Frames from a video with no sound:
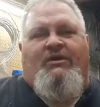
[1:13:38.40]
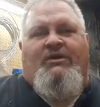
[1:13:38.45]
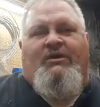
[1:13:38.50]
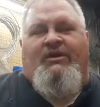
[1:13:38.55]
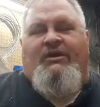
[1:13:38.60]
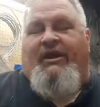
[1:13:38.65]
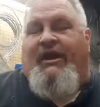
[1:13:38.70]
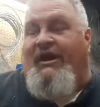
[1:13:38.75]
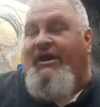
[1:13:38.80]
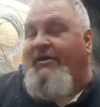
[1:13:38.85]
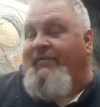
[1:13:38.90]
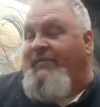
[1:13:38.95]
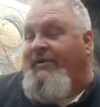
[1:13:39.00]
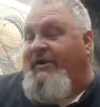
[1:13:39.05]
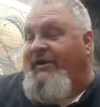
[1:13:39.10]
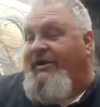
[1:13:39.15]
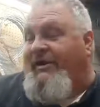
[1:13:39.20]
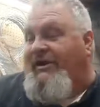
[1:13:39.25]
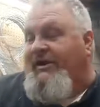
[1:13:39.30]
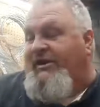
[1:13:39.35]
yeah, let
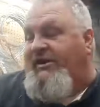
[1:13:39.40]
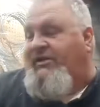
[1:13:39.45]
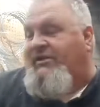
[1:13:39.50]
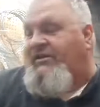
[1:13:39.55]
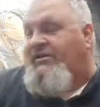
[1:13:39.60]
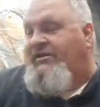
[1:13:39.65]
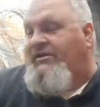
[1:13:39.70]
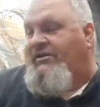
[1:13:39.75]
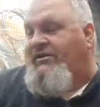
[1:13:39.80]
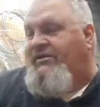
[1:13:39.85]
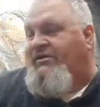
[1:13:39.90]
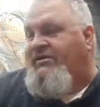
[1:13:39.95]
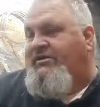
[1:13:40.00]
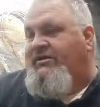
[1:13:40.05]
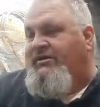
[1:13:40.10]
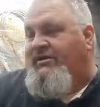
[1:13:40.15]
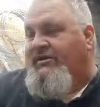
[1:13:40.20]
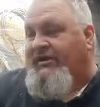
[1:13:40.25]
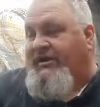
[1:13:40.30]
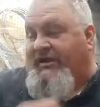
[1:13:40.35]
me
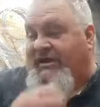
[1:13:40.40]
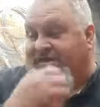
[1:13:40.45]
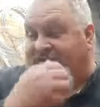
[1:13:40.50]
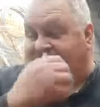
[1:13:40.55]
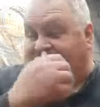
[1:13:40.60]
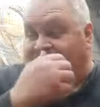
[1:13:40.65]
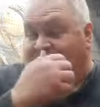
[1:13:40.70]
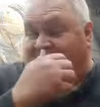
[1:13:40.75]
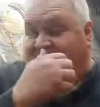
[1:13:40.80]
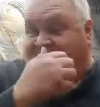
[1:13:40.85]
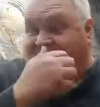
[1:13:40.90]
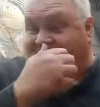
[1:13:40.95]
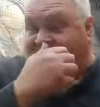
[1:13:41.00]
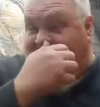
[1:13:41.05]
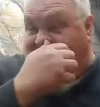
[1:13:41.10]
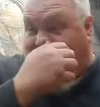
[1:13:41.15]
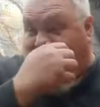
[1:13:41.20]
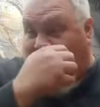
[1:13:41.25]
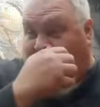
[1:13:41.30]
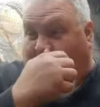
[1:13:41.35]
get some of this
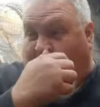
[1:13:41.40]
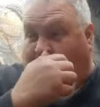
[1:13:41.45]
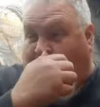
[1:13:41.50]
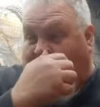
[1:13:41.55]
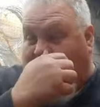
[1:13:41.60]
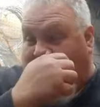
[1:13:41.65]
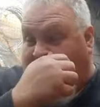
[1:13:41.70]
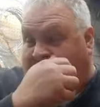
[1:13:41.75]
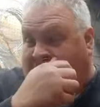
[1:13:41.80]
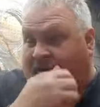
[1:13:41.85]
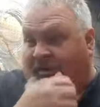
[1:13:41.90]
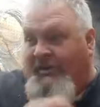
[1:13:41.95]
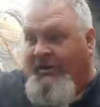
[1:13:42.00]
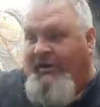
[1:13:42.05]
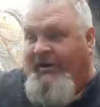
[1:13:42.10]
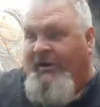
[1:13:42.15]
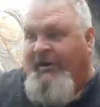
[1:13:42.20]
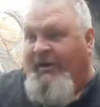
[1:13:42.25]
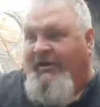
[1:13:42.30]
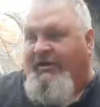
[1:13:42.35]
stuff rolling
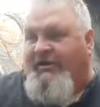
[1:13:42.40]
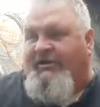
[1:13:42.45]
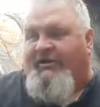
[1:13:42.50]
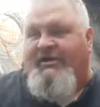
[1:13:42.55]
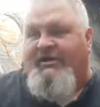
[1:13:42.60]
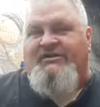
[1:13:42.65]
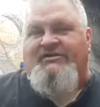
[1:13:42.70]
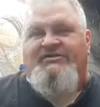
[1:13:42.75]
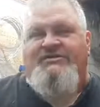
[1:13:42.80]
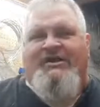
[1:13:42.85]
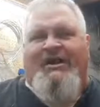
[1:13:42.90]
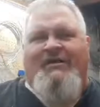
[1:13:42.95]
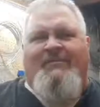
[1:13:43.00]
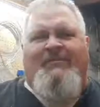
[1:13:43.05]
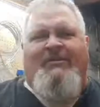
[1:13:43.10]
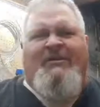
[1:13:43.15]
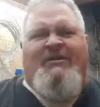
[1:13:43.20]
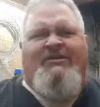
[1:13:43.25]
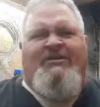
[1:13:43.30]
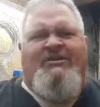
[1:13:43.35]
and get time
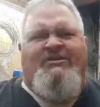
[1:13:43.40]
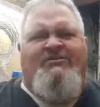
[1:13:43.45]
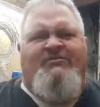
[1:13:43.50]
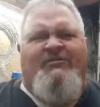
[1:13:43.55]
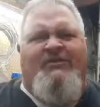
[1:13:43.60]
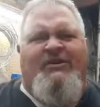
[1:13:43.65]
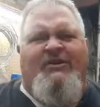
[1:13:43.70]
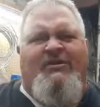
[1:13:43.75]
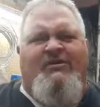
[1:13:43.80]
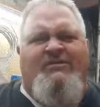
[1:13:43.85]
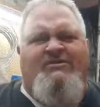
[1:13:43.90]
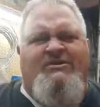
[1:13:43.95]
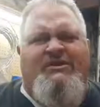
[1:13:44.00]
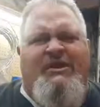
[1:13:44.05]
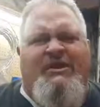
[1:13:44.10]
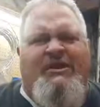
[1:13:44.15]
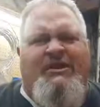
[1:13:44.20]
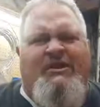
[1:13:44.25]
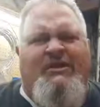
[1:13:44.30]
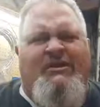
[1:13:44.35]
to get these videos
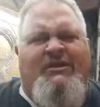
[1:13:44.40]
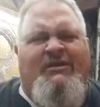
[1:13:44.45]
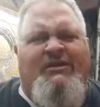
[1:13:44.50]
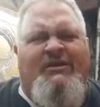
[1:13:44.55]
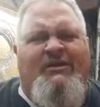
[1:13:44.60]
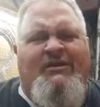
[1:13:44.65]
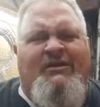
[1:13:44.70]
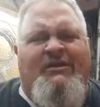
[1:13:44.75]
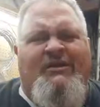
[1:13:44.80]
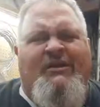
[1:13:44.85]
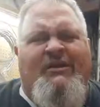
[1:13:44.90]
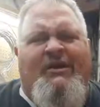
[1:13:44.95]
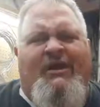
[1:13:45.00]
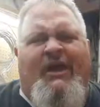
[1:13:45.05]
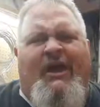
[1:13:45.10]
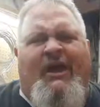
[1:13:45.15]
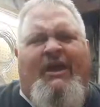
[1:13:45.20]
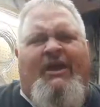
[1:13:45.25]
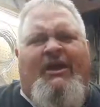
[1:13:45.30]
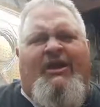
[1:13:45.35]

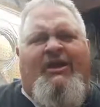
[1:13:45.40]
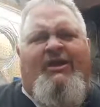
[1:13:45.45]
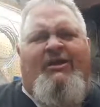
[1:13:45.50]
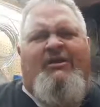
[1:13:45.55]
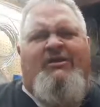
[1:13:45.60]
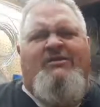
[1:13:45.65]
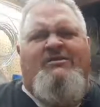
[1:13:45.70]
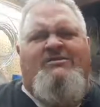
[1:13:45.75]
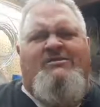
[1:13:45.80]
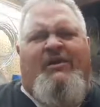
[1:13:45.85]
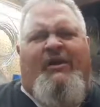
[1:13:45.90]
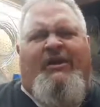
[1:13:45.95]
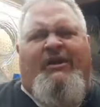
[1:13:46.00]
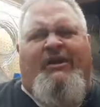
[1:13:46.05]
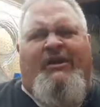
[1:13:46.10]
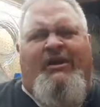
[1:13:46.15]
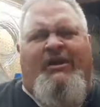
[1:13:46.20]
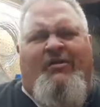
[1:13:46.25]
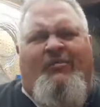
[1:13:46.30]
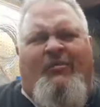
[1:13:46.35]
edited so I can
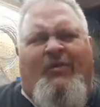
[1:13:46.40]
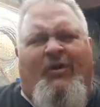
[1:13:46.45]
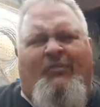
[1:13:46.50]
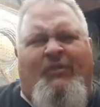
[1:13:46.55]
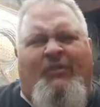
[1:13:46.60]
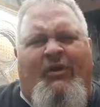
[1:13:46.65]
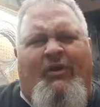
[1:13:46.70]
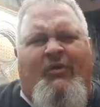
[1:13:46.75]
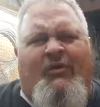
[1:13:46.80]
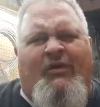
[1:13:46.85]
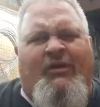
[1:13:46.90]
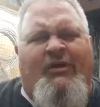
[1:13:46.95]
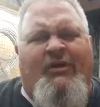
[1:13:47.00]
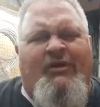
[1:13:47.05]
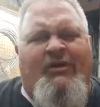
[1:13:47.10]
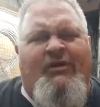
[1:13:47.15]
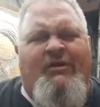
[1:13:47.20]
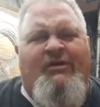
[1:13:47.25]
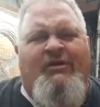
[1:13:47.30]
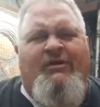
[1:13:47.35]
get them uploaded.
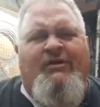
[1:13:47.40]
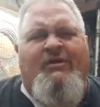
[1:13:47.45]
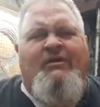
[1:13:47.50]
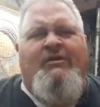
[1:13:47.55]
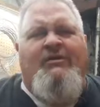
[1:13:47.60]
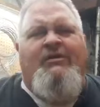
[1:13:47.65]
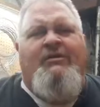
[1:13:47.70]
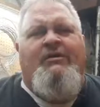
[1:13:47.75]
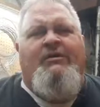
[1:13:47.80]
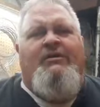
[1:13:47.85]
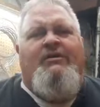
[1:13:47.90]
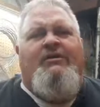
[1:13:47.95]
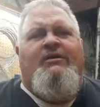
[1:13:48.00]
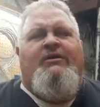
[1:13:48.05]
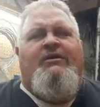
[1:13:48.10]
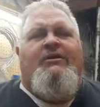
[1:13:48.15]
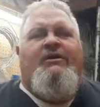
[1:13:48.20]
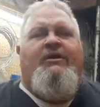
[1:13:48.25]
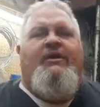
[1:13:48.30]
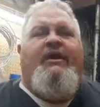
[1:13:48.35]

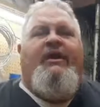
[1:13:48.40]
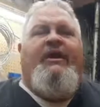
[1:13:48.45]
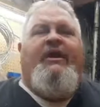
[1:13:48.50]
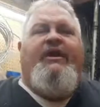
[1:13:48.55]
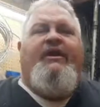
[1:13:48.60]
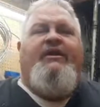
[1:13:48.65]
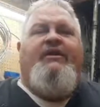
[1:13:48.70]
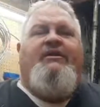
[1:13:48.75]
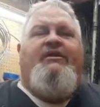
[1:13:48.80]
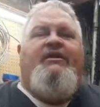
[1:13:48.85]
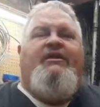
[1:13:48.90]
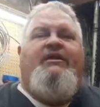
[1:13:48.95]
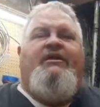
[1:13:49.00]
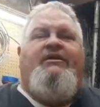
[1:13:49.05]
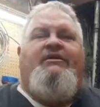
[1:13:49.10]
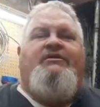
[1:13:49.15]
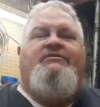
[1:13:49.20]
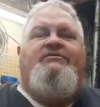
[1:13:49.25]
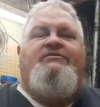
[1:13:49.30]
And I